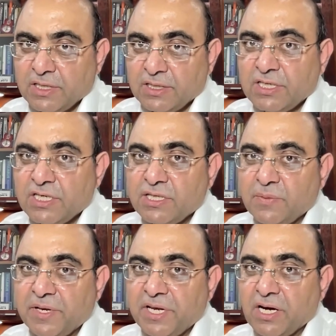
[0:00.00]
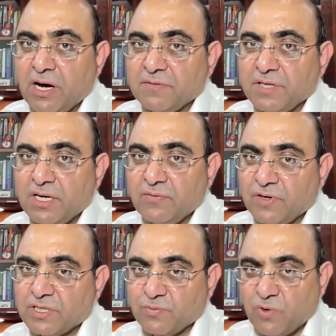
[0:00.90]
This is the meaning of the
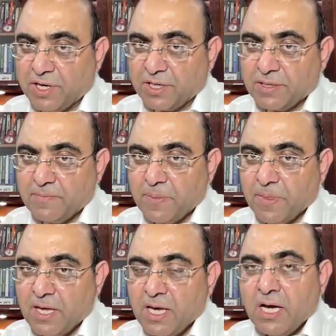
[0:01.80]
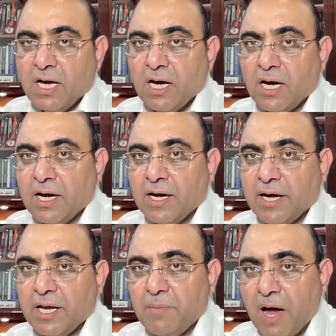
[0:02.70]
first point.
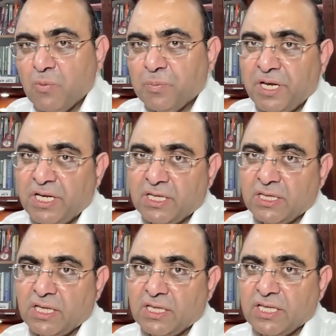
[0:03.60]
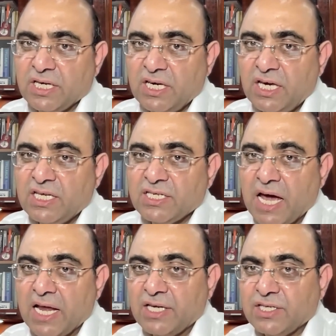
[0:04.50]
In my opinion, the key
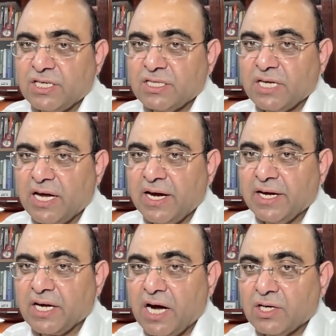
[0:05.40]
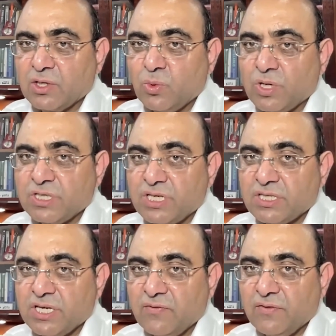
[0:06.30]
challenges and
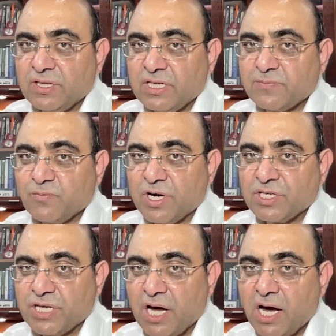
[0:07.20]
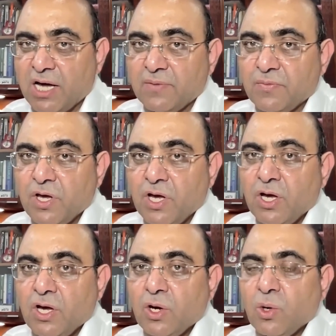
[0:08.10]
controversies with these points are:
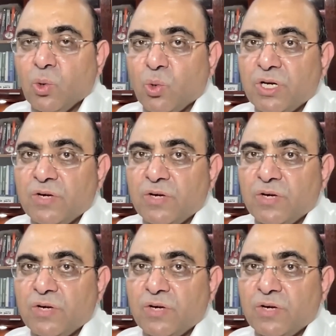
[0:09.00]
who